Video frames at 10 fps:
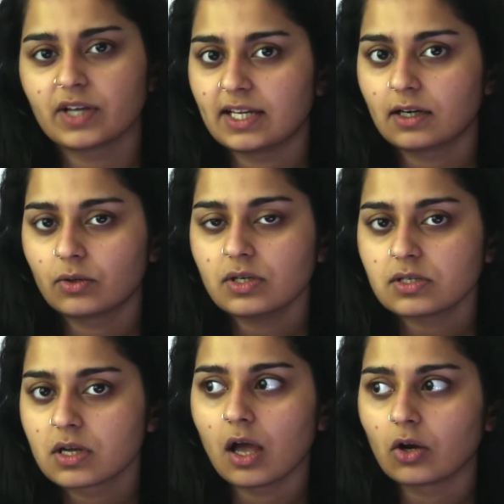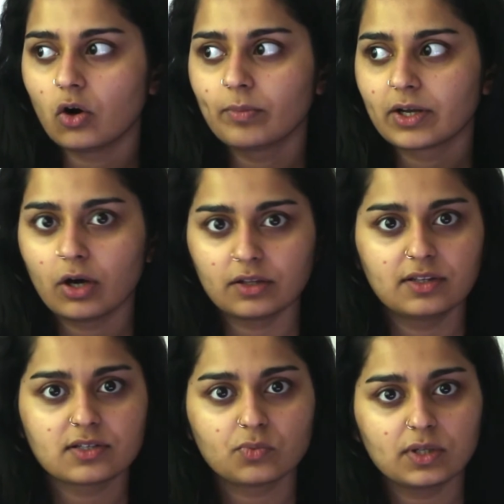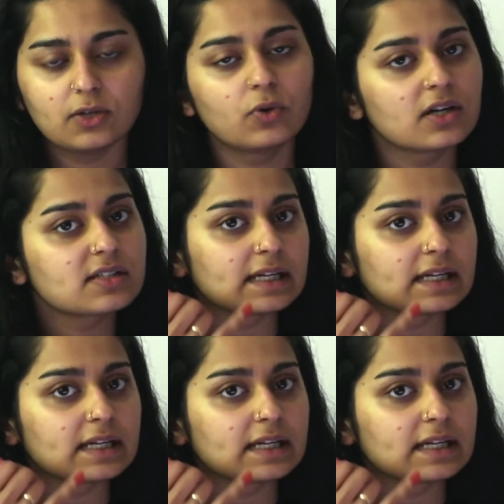8 hours, and oh my god, this really works.